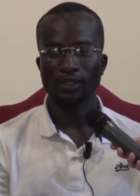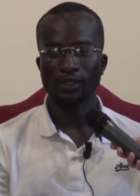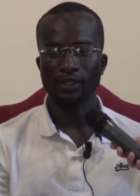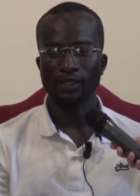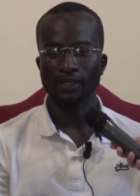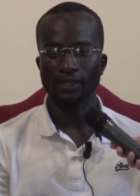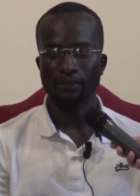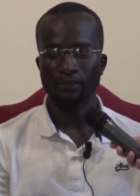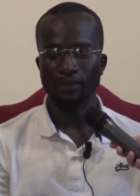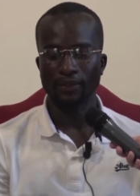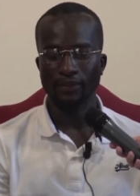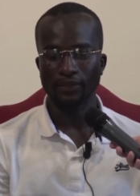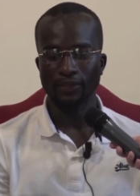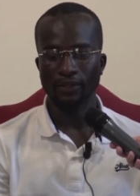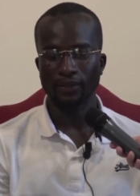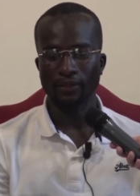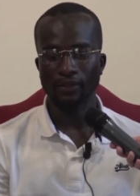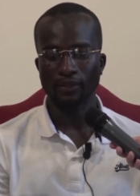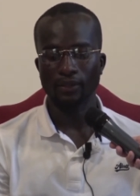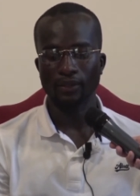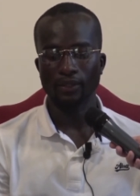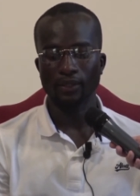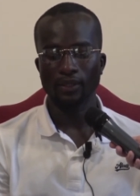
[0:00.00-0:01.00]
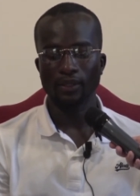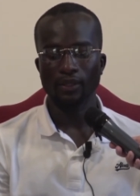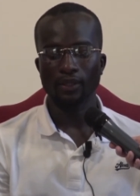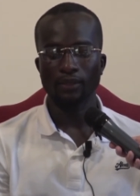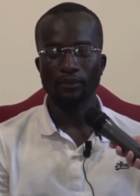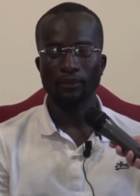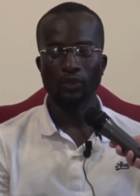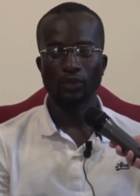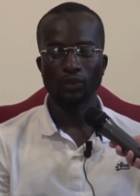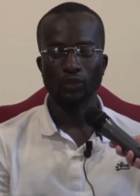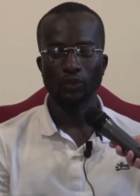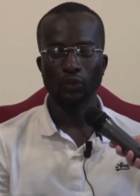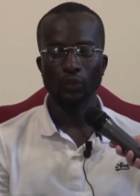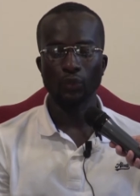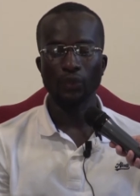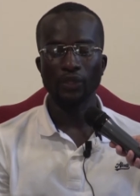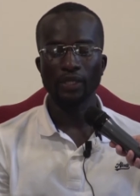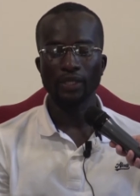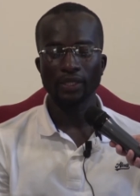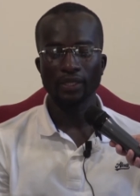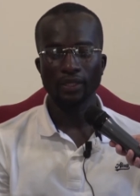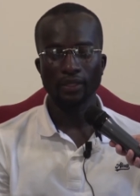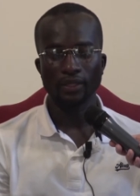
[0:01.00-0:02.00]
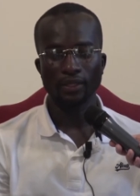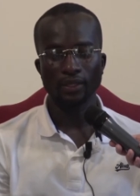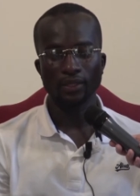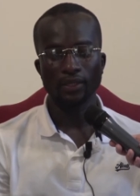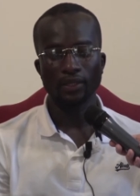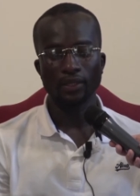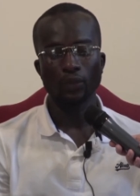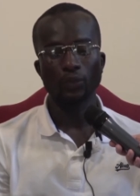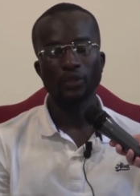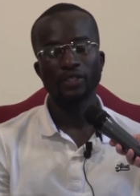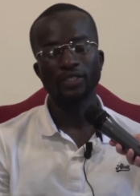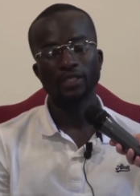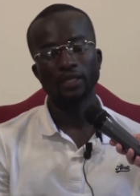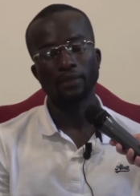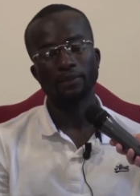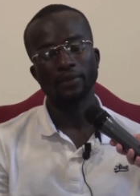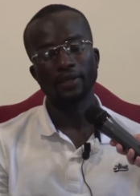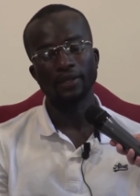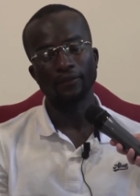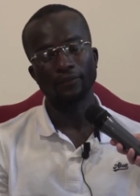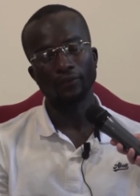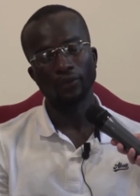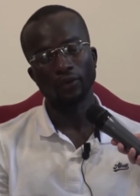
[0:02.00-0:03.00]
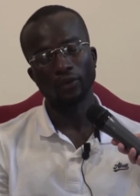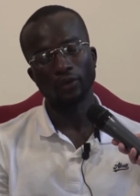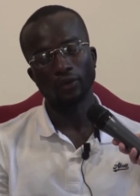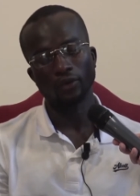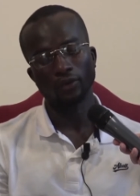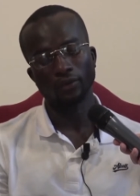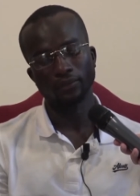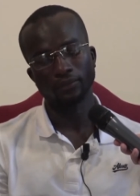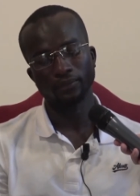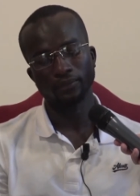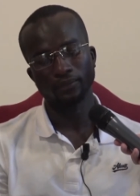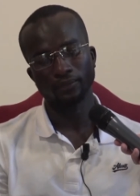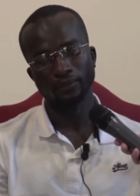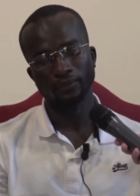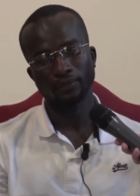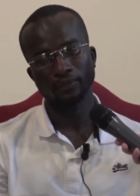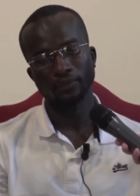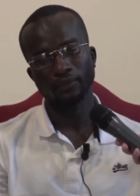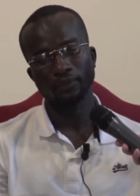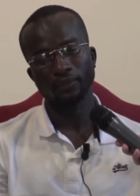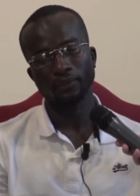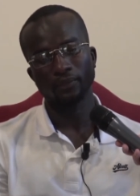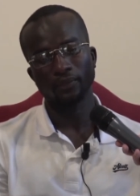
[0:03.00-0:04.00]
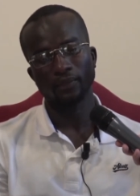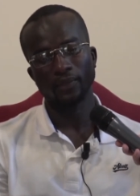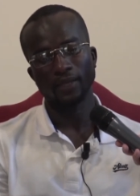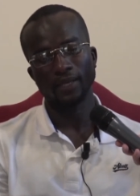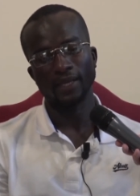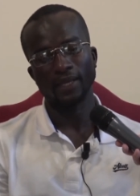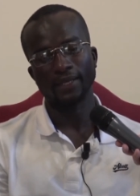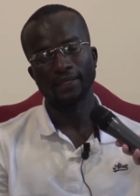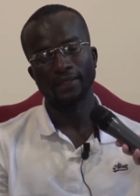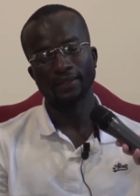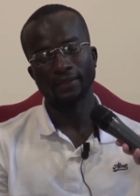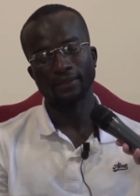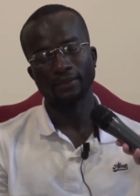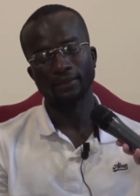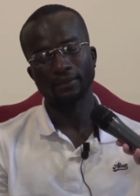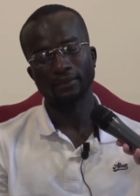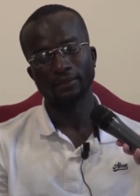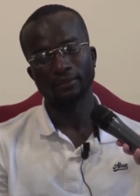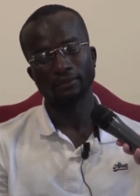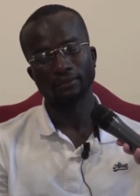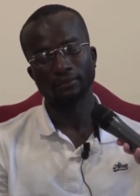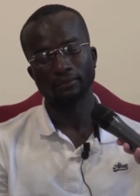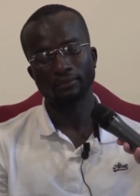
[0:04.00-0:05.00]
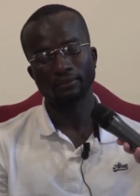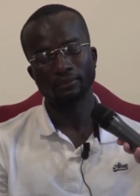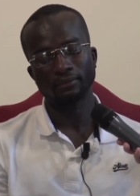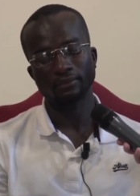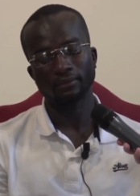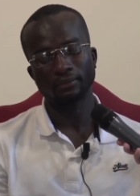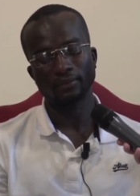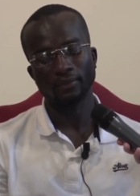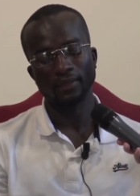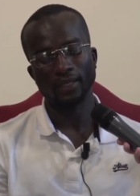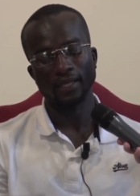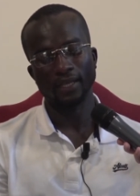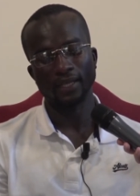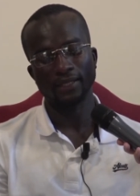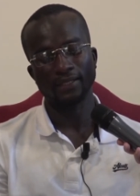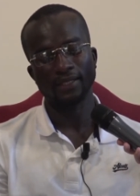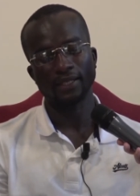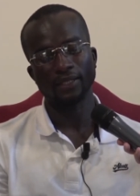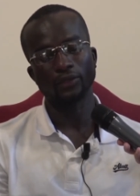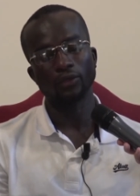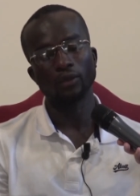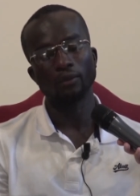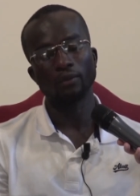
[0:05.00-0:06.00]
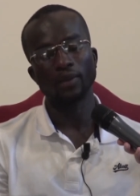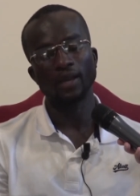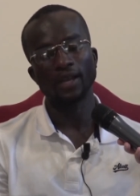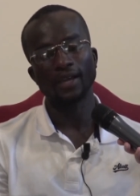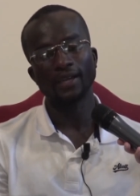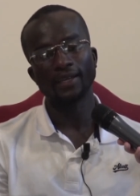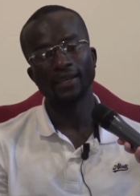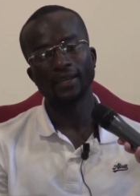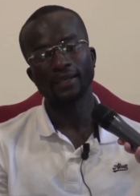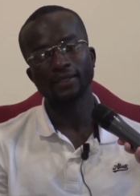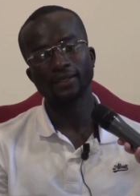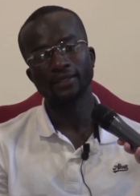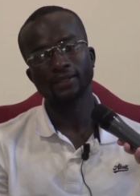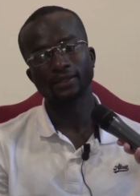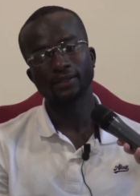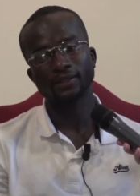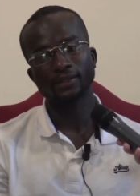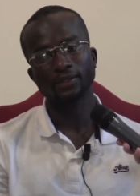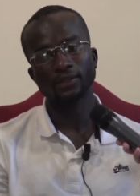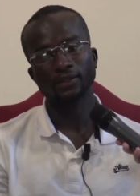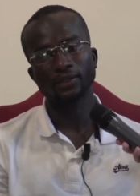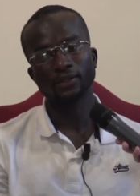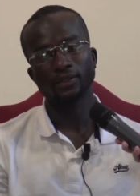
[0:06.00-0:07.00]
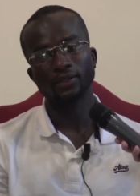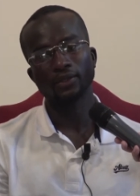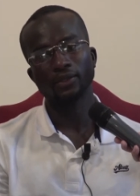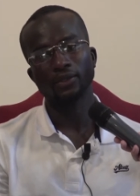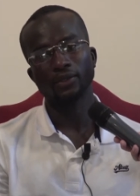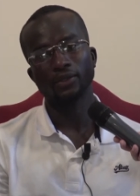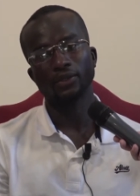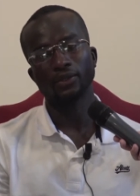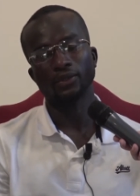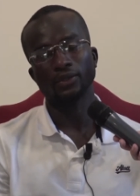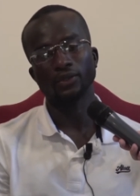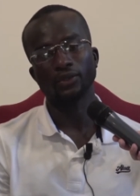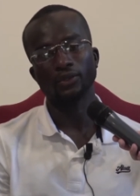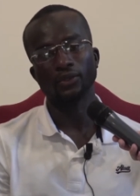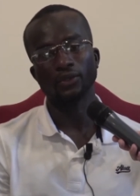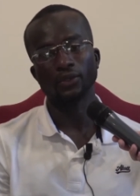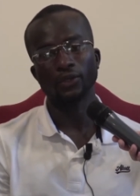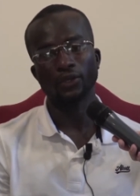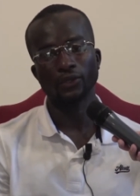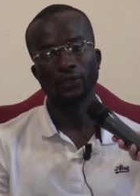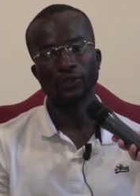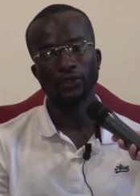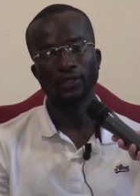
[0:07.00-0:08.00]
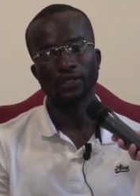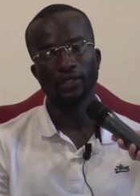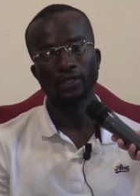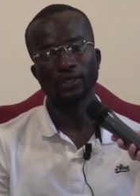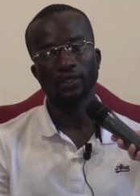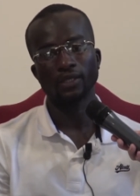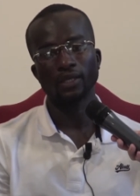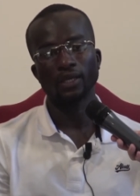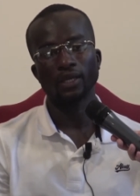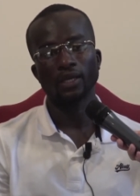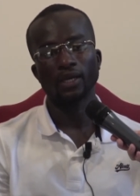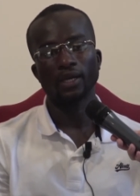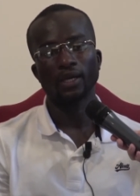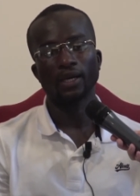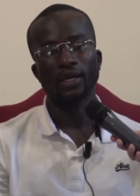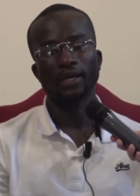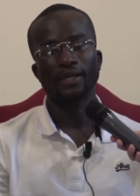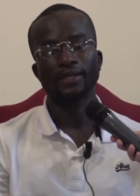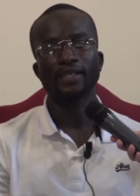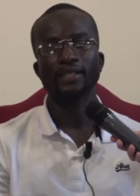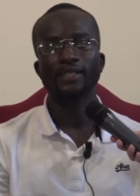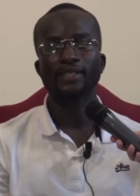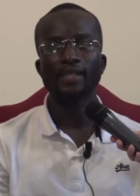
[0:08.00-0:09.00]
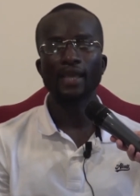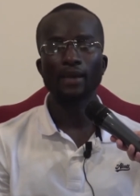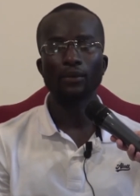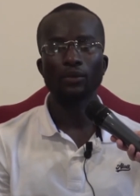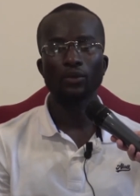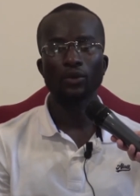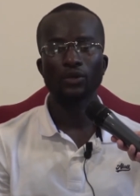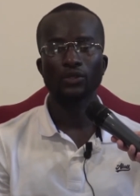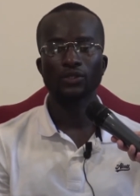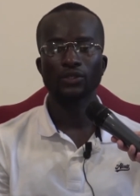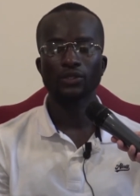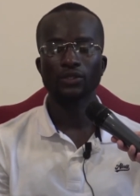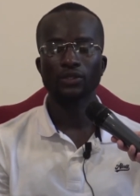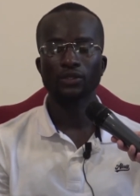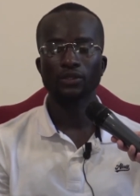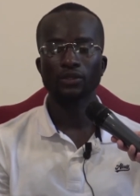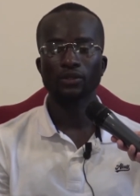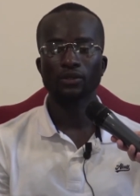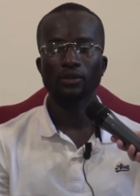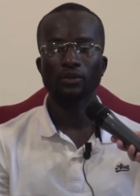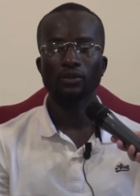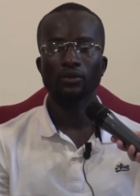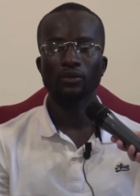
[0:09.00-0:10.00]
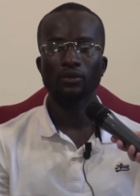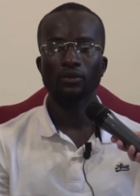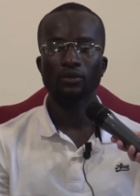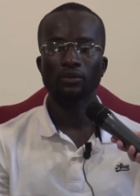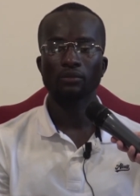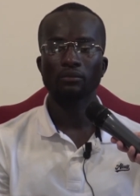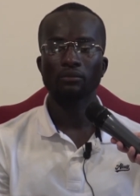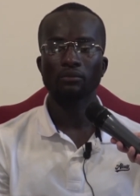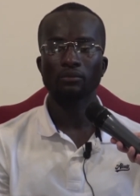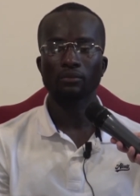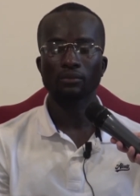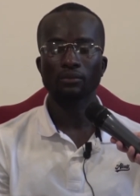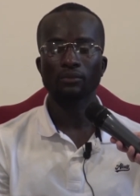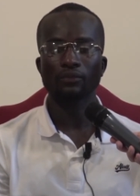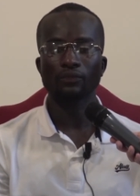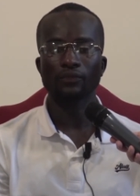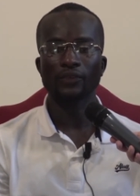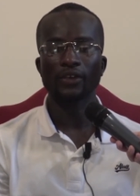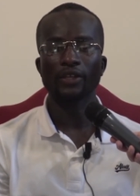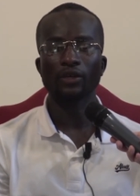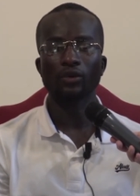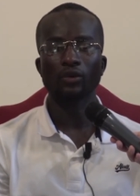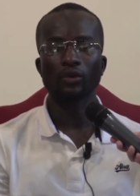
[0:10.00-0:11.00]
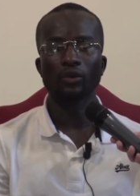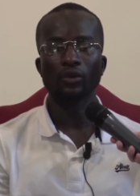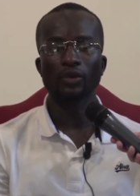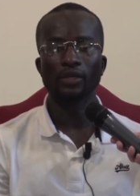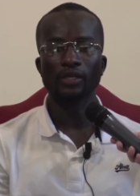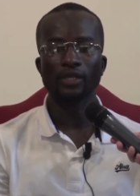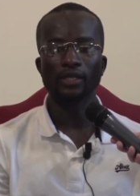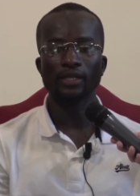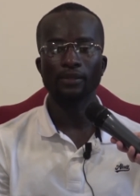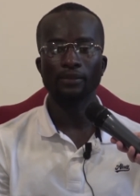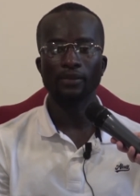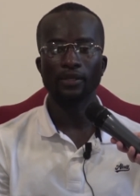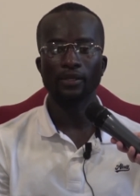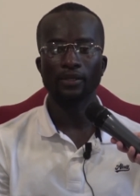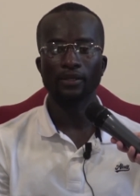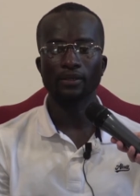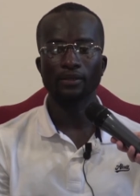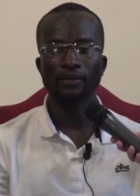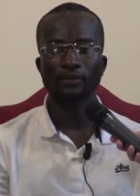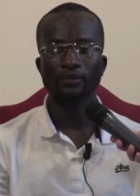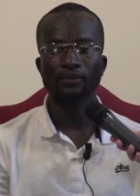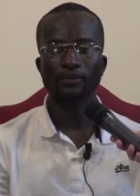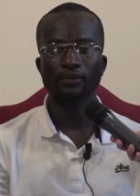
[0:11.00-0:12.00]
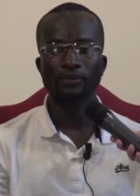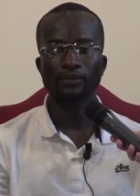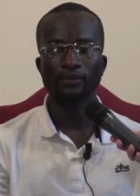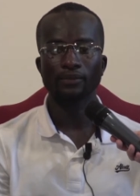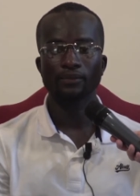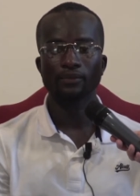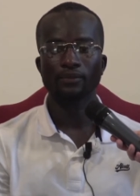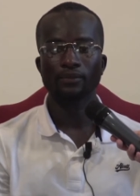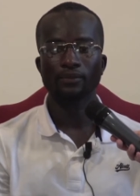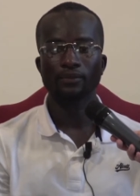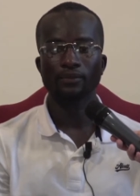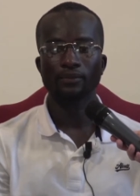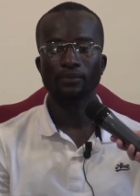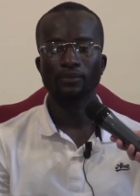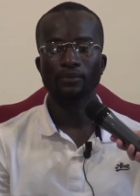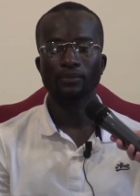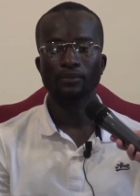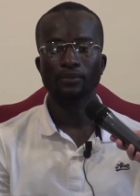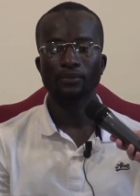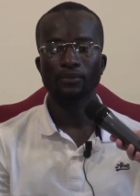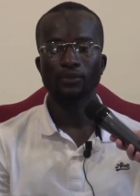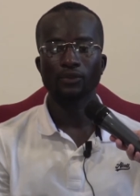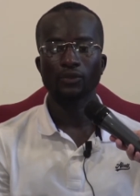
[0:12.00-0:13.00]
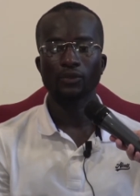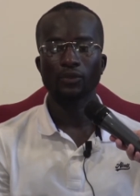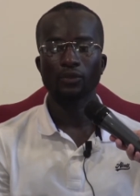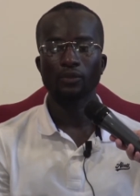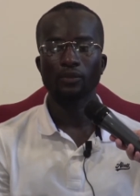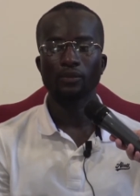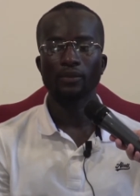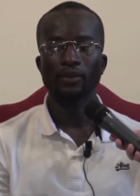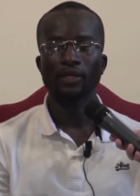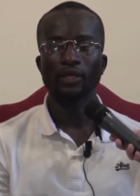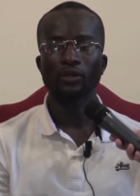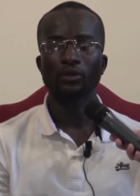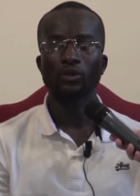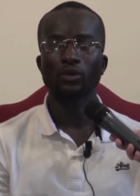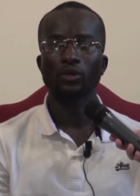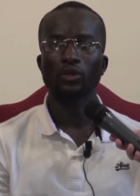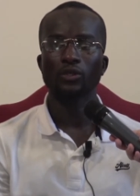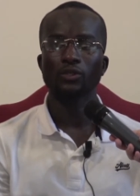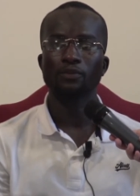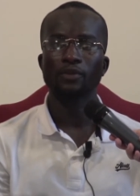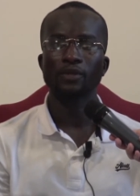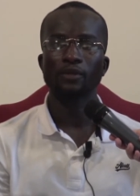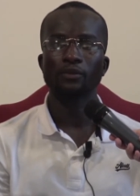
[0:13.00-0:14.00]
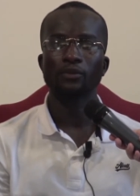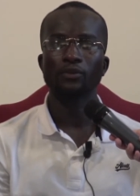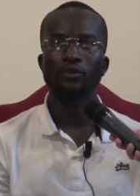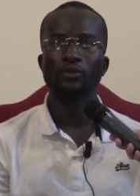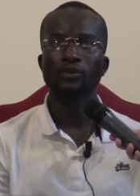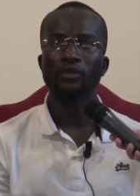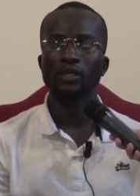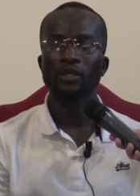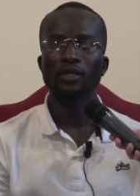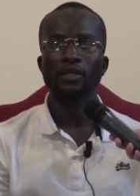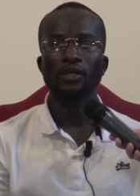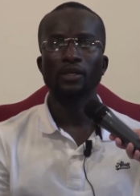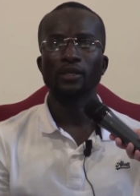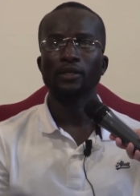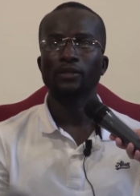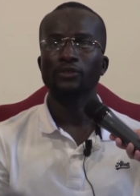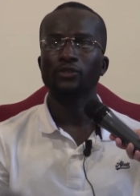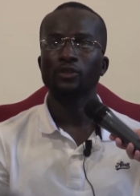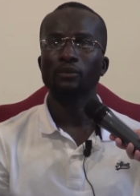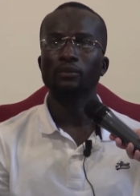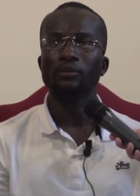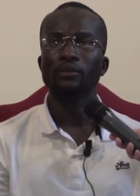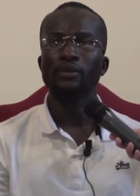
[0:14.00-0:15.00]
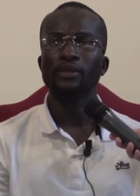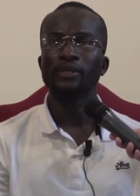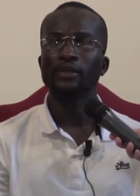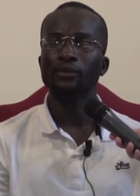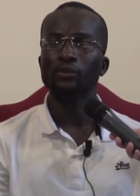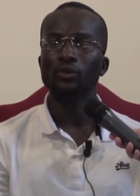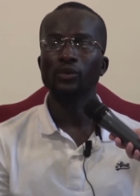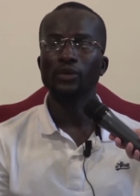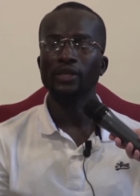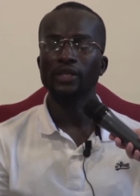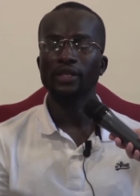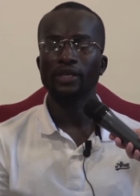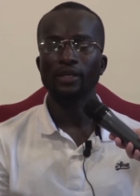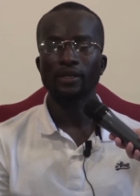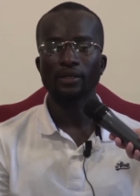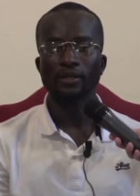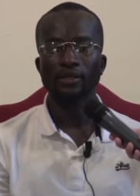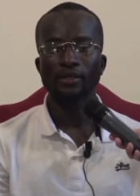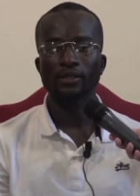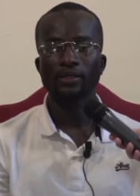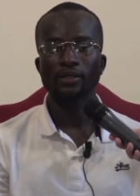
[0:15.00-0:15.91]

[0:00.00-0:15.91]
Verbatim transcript: in the prison because we, we sleep in the floor like, like that, no blanket, no nothing. And that time was very cold in Libya. So that caused people some pneumonia,